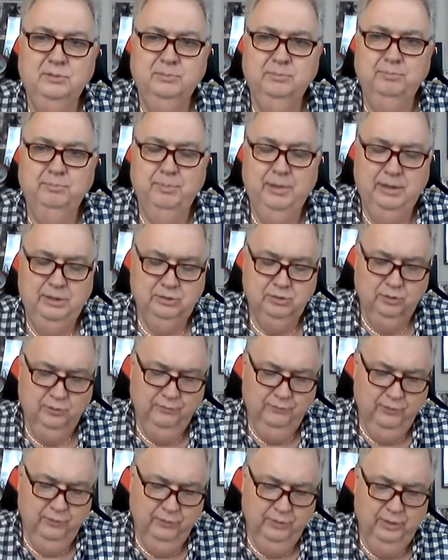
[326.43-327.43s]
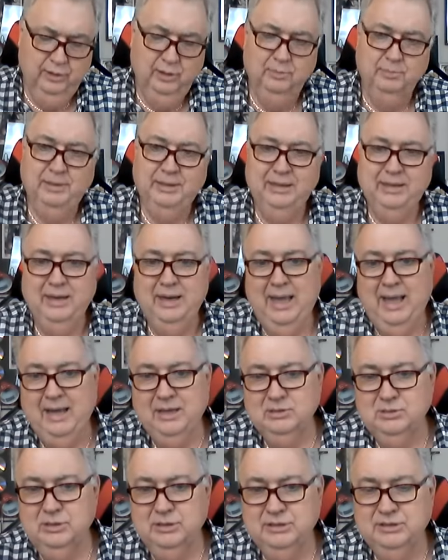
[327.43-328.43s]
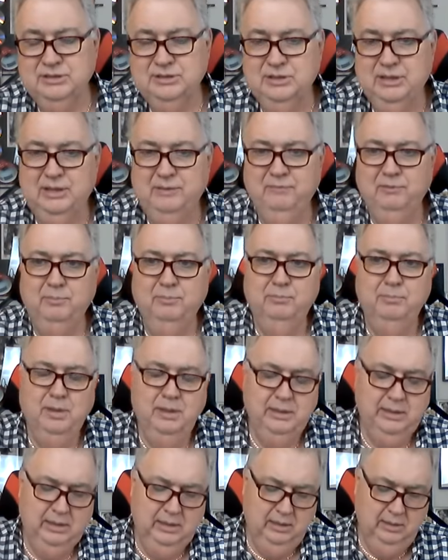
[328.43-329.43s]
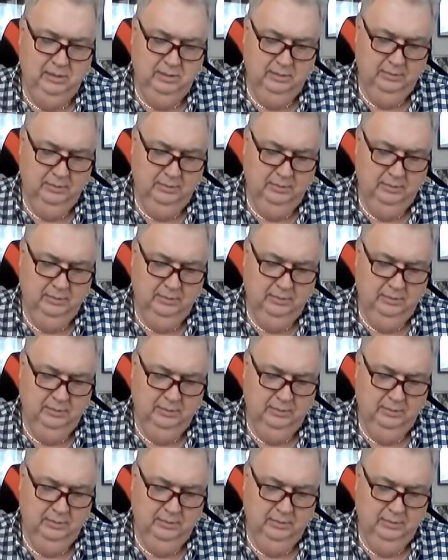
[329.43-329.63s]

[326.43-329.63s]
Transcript: measure for them and actually save on money.